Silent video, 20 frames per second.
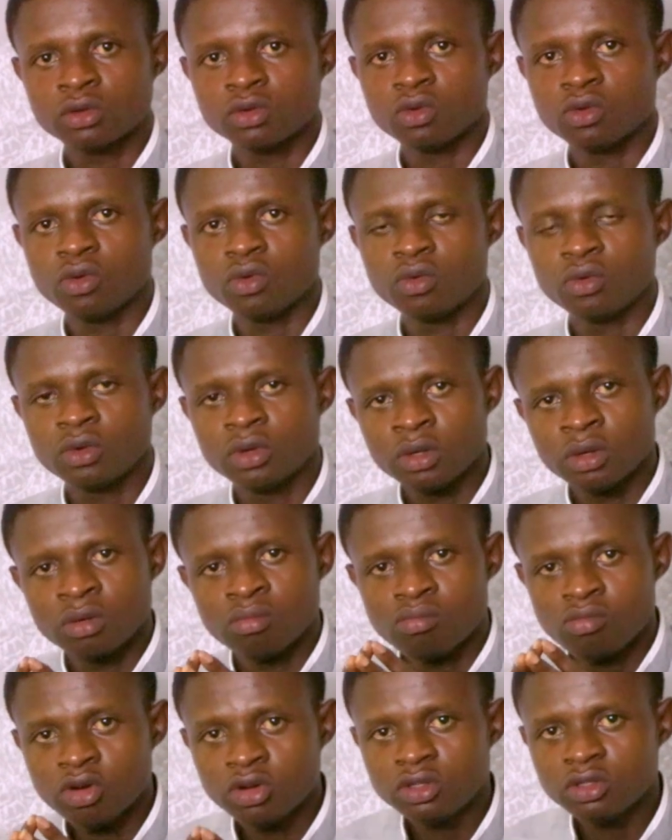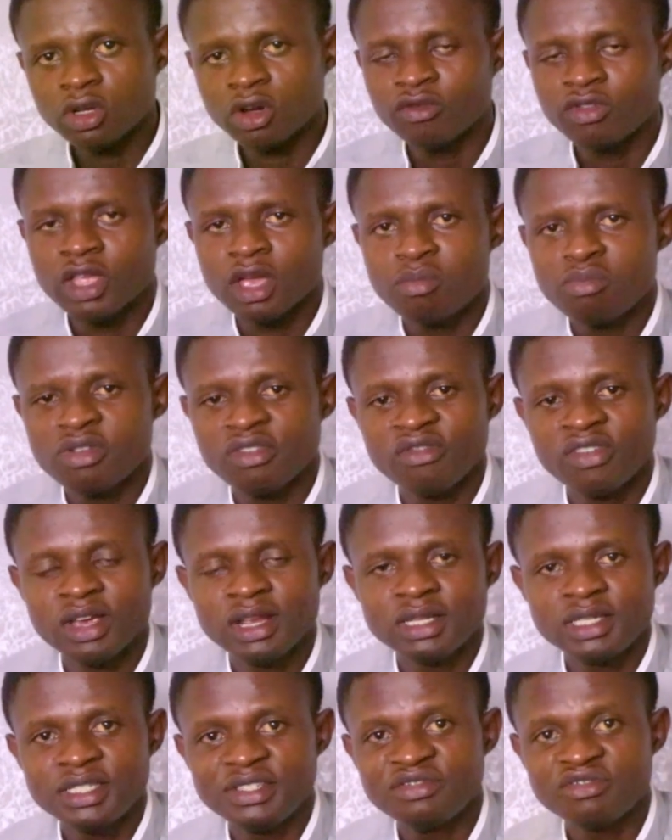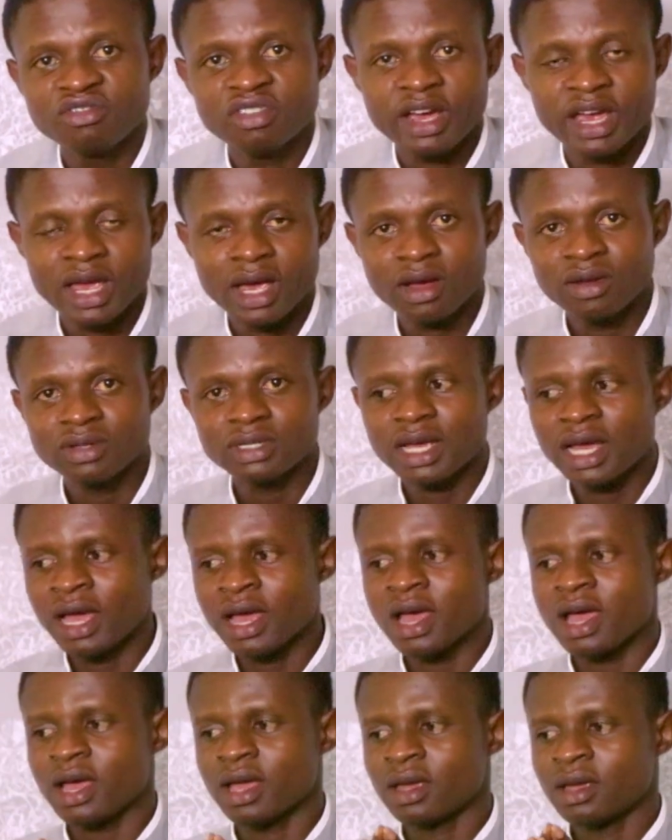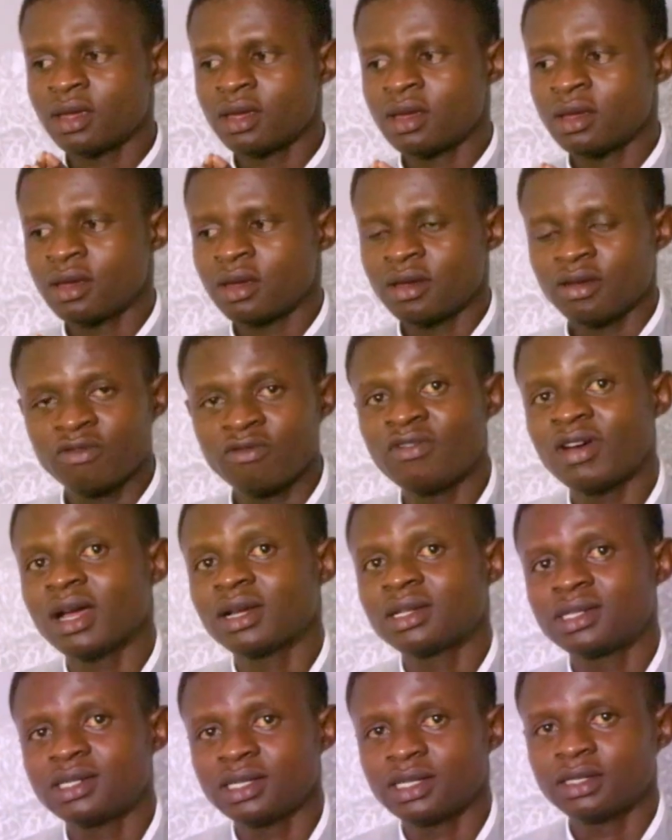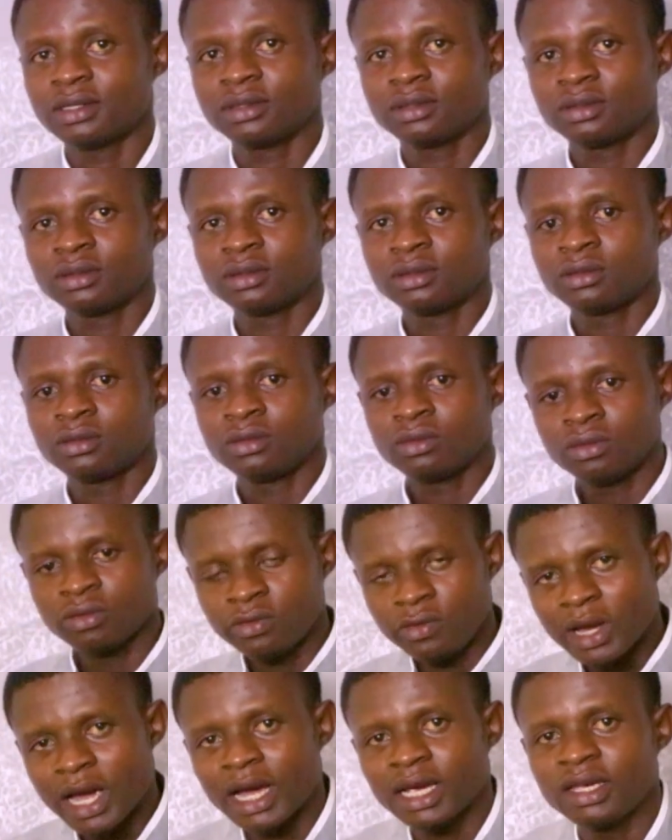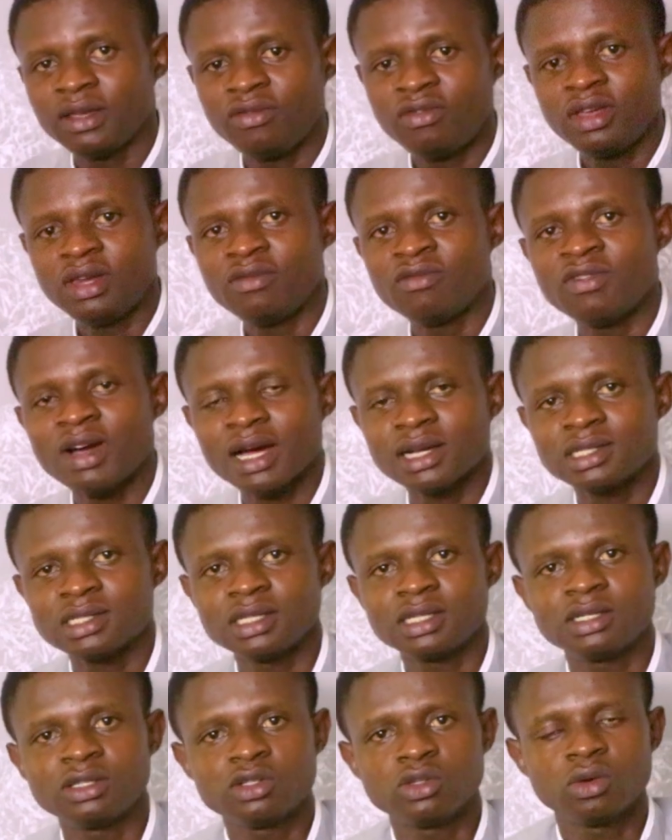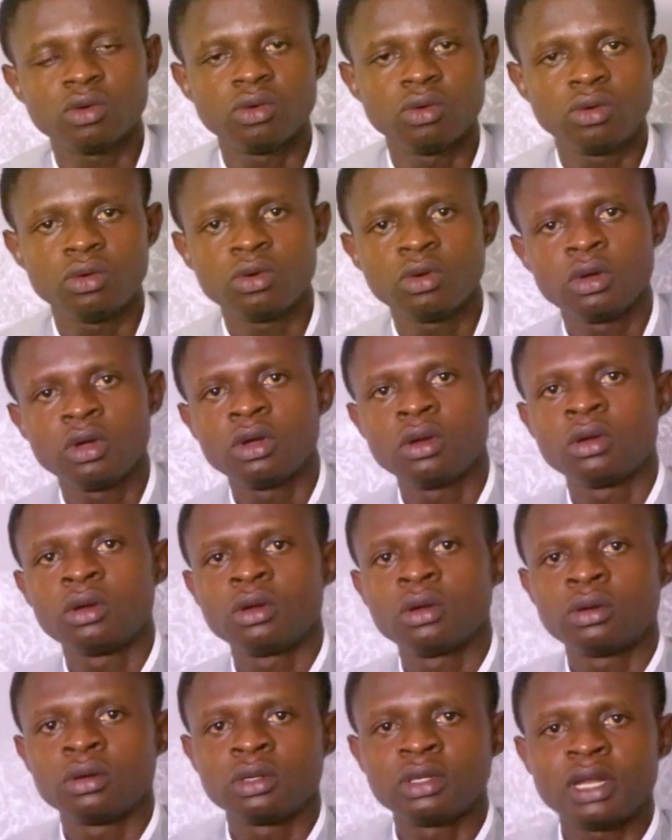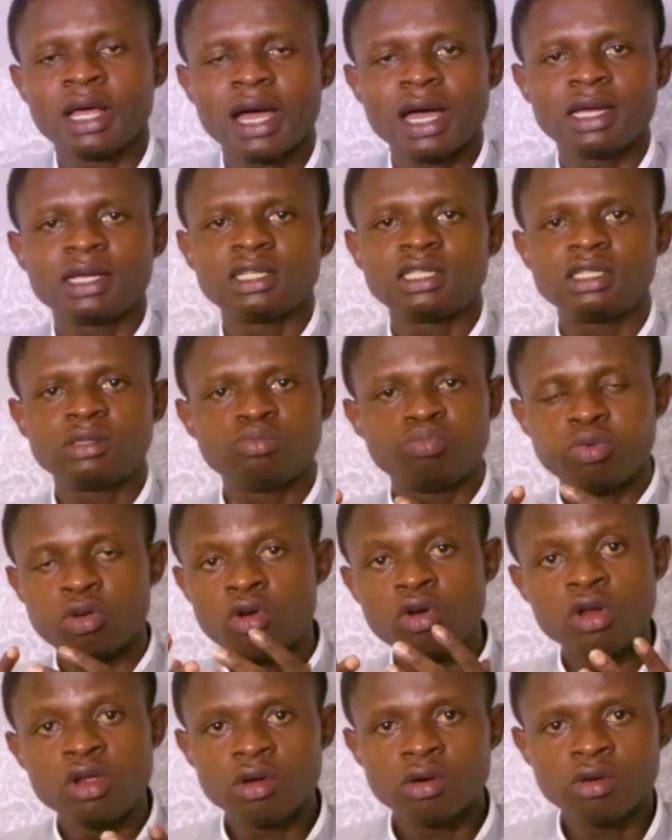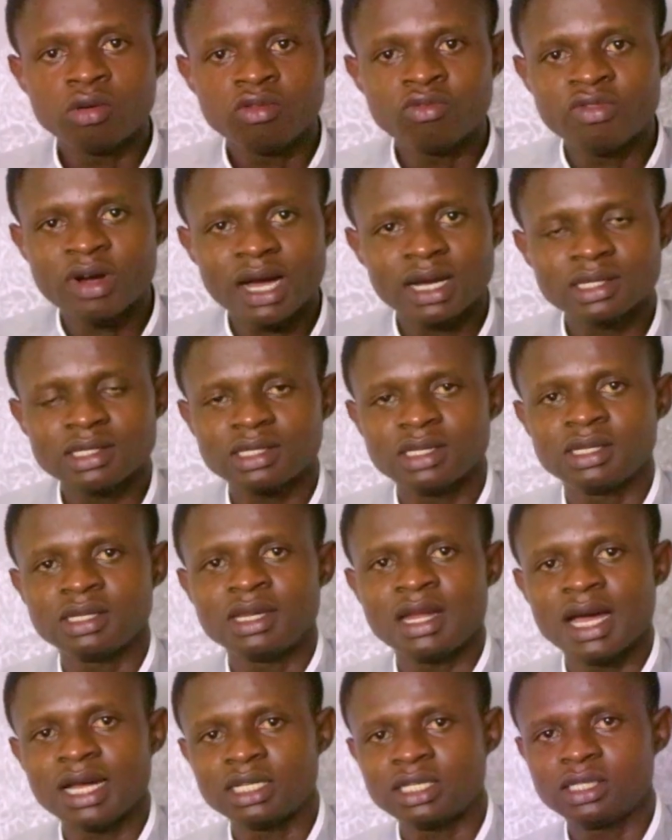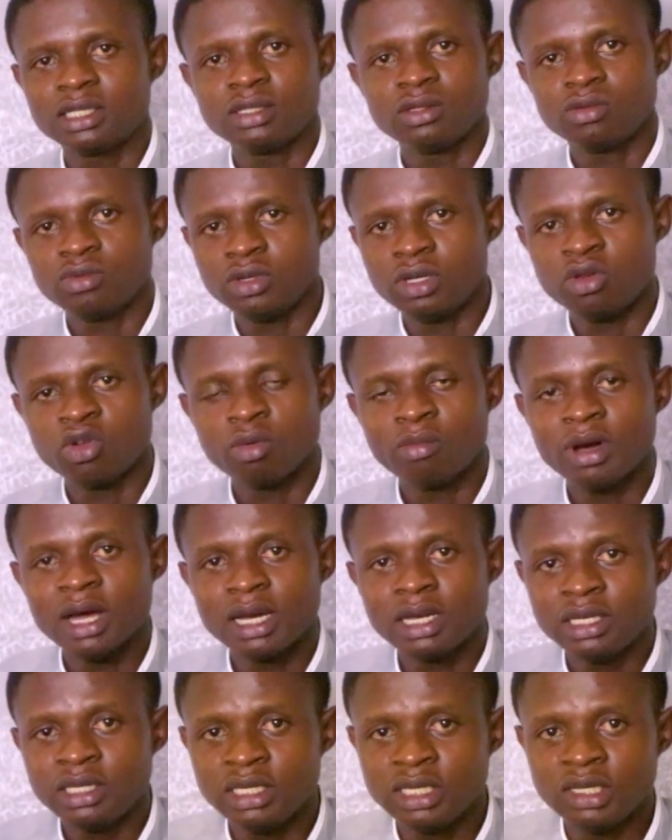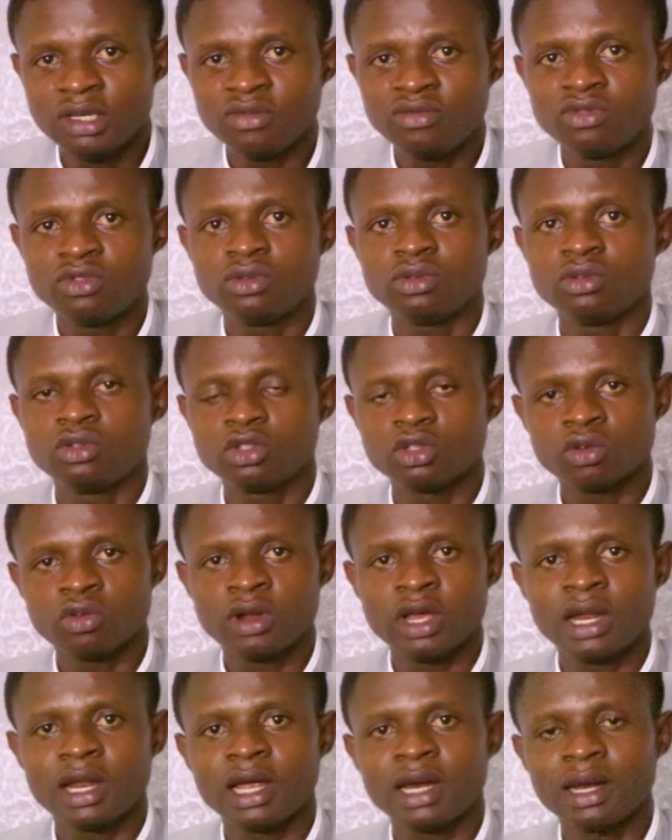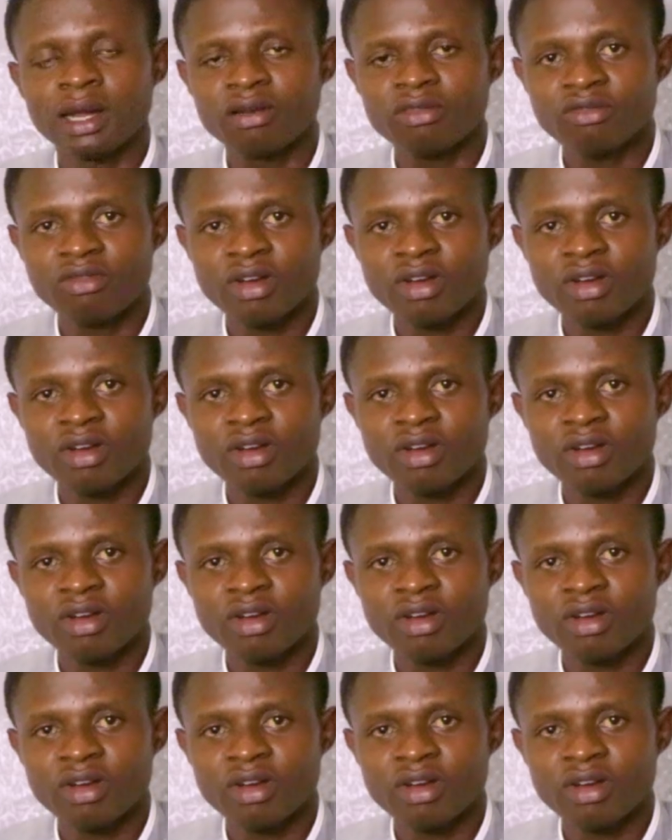So most of the preventive trials are vaccine. We are giving vaccine. So that is polio vaccine that we normally give to children under